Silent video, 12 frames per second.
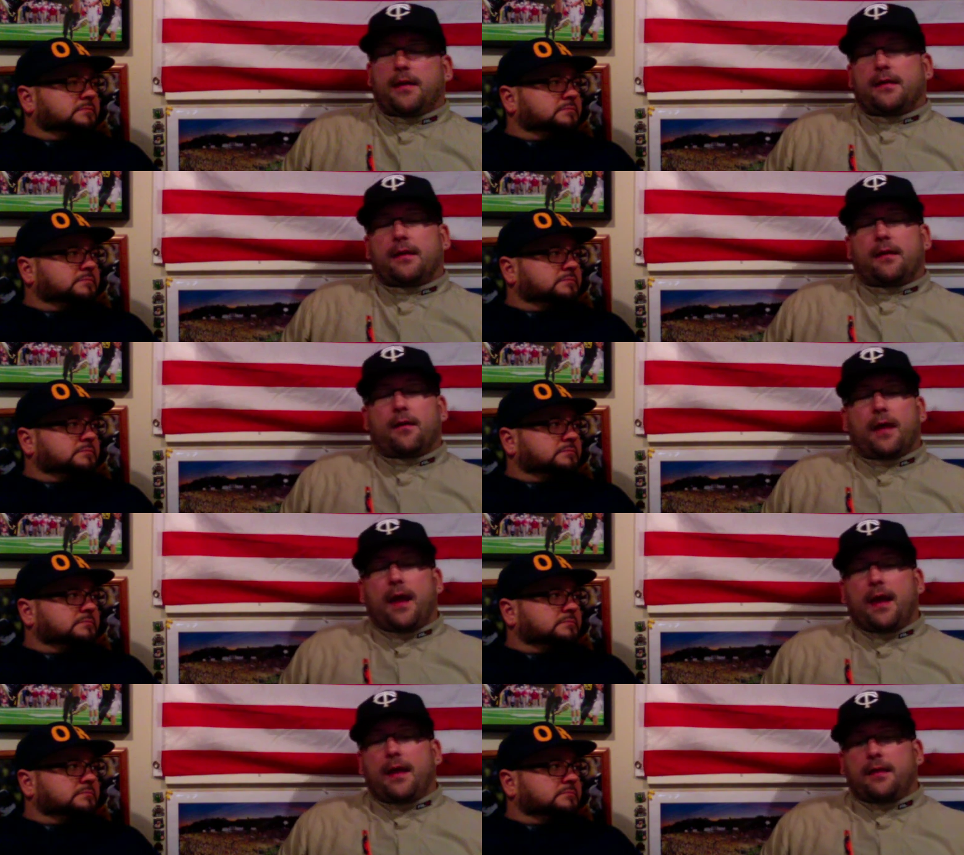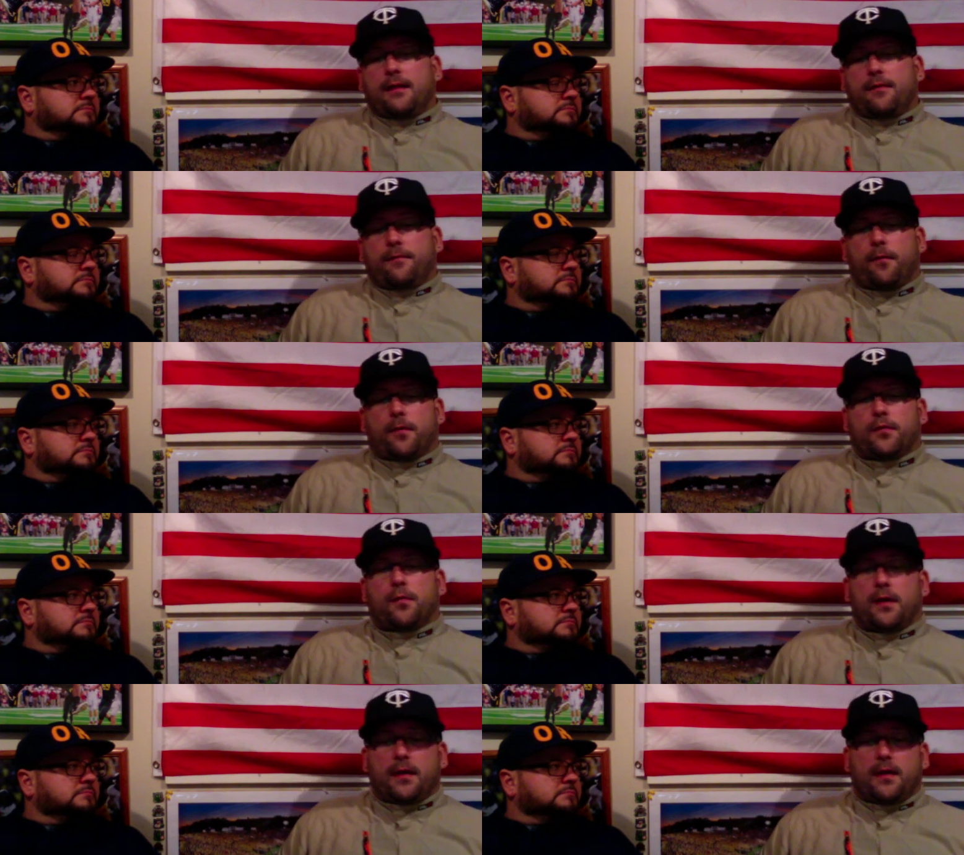Speaker 1: did okay. He did
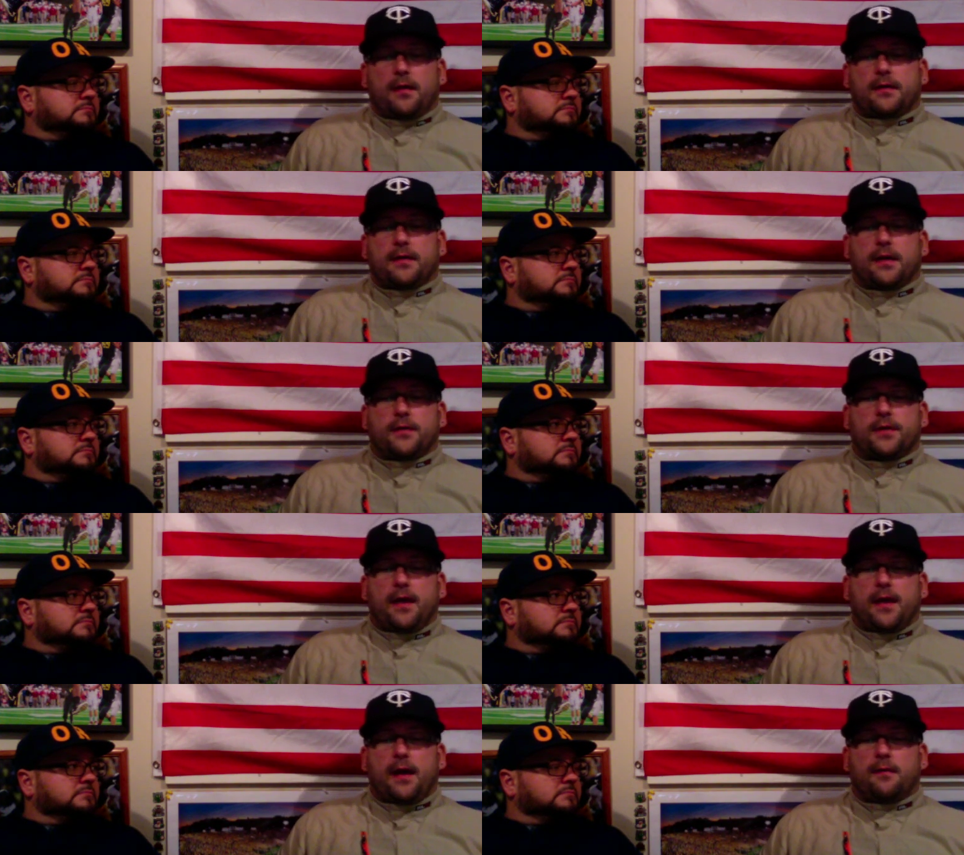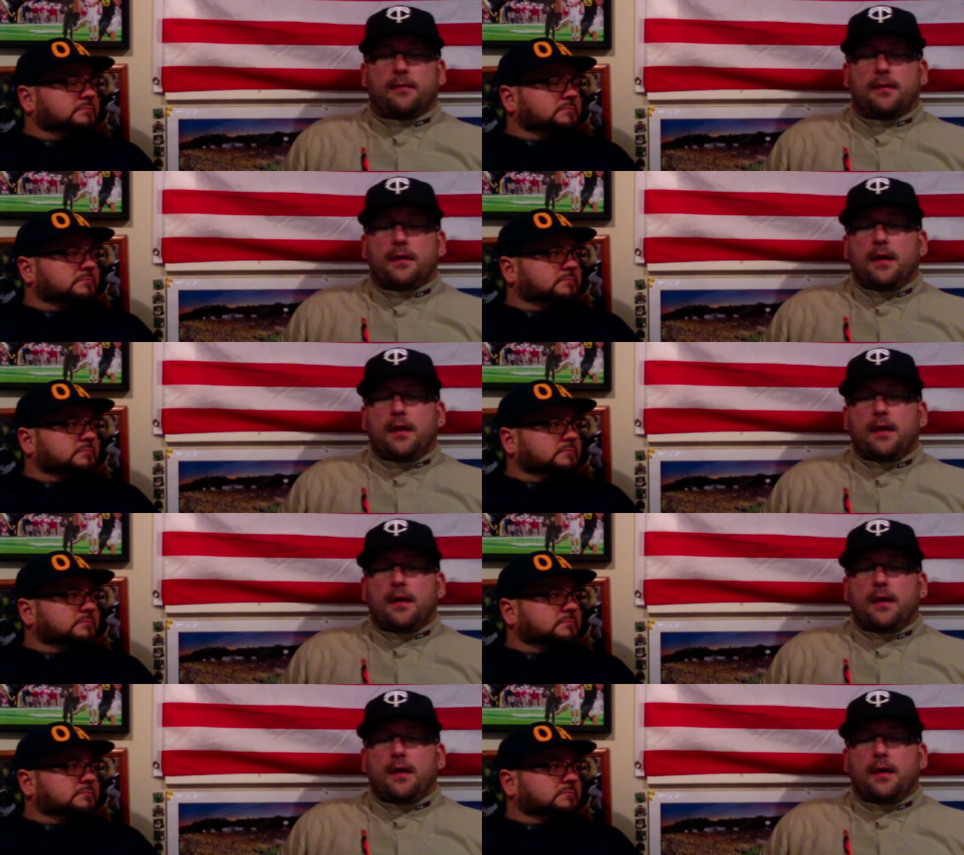420 and a touchdown.